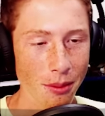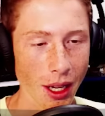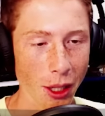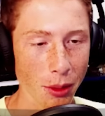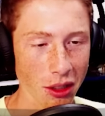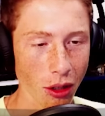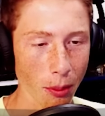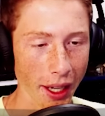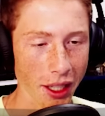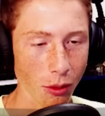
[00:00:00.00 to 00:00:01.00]
But anyways,
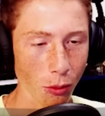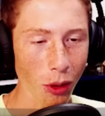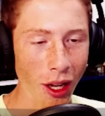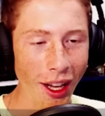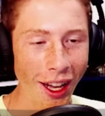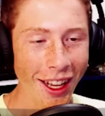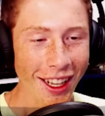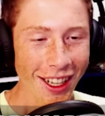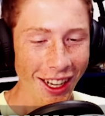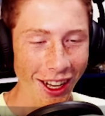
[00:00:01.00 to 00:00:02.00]
oh my god.
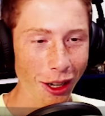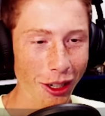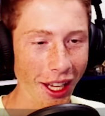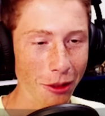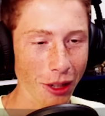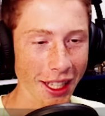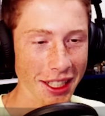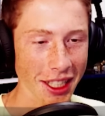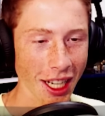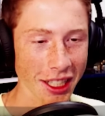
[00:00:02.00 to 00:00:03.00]
Okay, well I
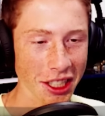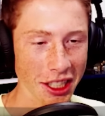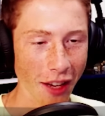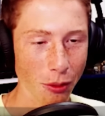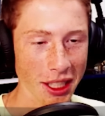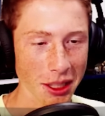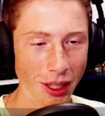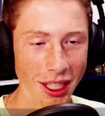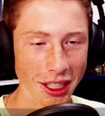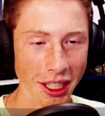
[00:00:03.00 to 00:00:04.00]
guess I kind of just gave away the
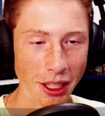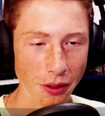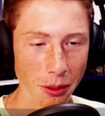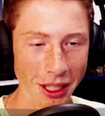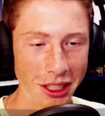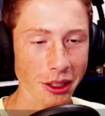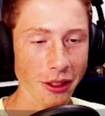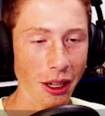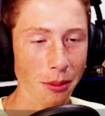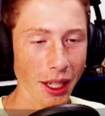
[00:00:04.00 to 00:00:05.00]
surprise there. I had to flip my
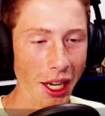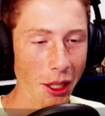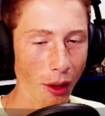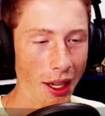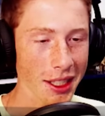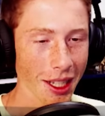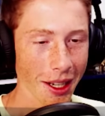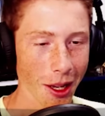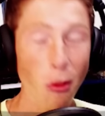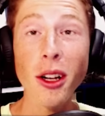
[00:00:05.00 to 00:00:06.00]
screen around. But anyways,
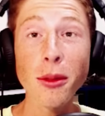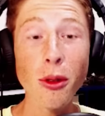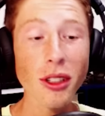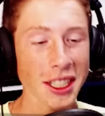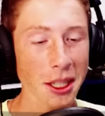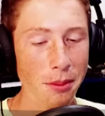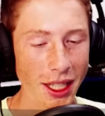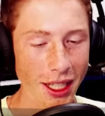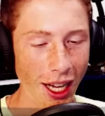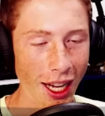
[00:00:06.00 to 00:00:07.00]
welcome to World
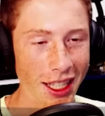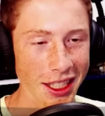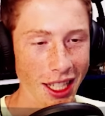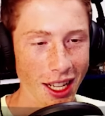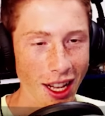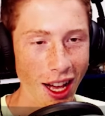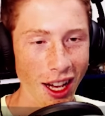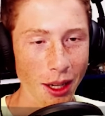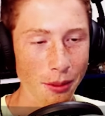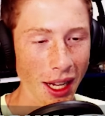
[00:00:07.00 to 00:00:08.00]
SMP, guys.
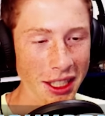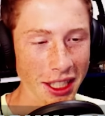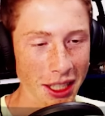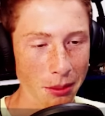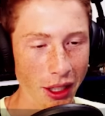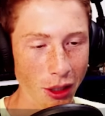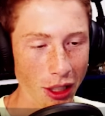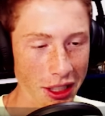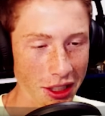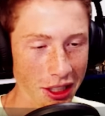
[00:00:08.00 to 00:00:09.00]
As you guys might
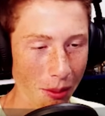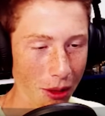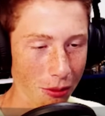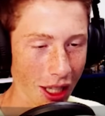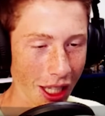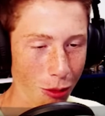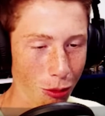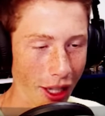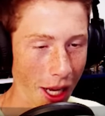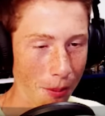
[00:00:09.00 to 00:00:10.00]
notice, there's something really
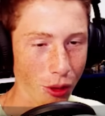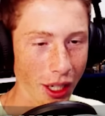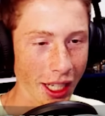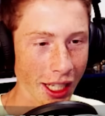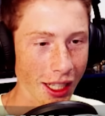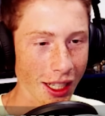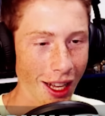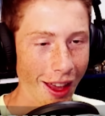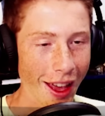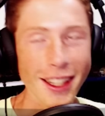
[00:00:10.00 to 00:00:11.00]
cool that I put in
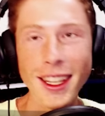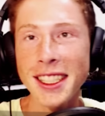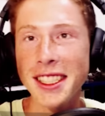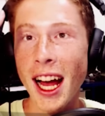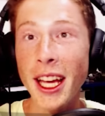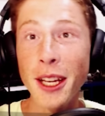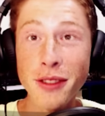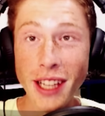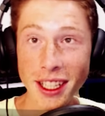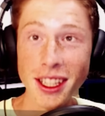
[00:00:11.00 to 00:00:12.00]
here. Yes, I
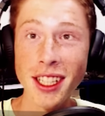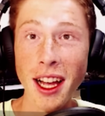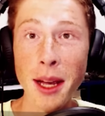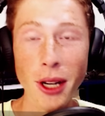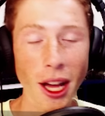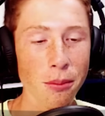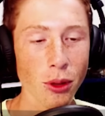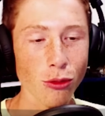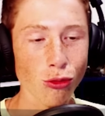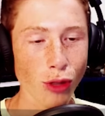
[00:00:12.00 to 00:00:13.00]
have taken the time and I
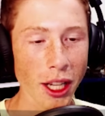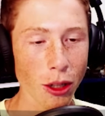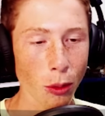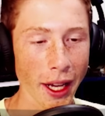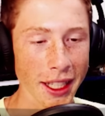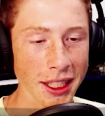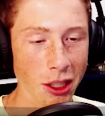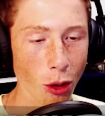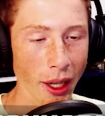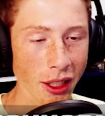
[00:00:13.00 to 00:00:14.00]
put
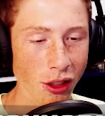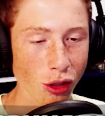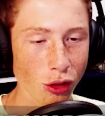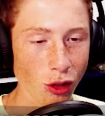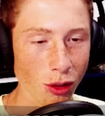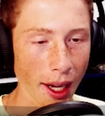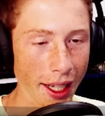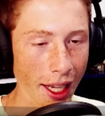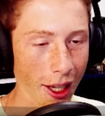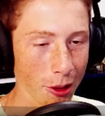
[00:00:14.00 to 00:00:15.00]
railways going to
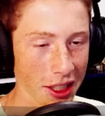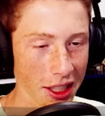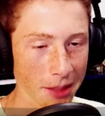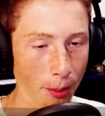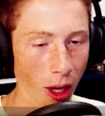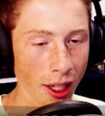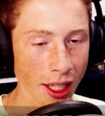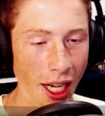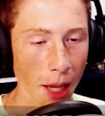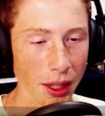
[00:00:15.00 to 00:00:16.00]
my house,
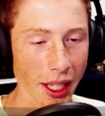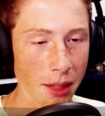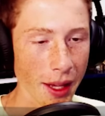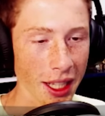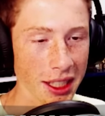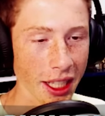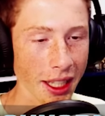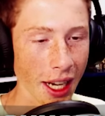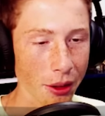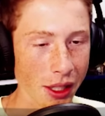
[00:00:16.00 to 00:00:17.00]
spawn, and I plan to be
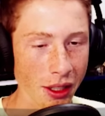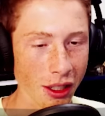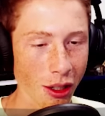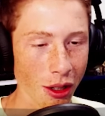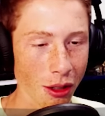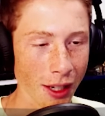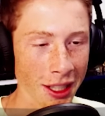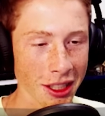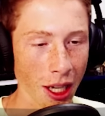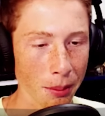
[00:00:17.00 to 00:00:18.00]
extending it out here to go to the
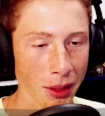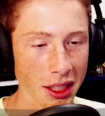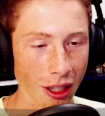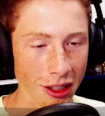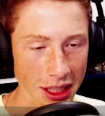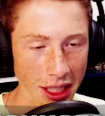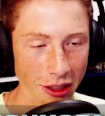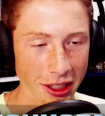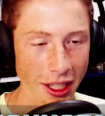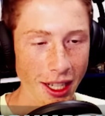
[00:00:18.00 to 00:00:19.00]
rest stop and Stiles'
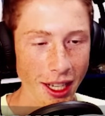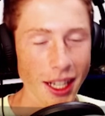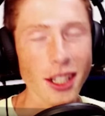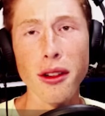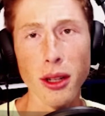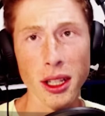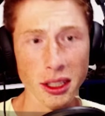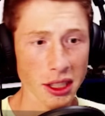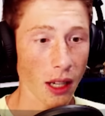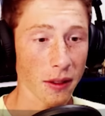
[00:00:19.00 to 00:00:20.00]
house and all
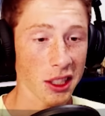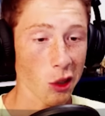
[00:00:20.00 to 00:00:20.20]
other stuff.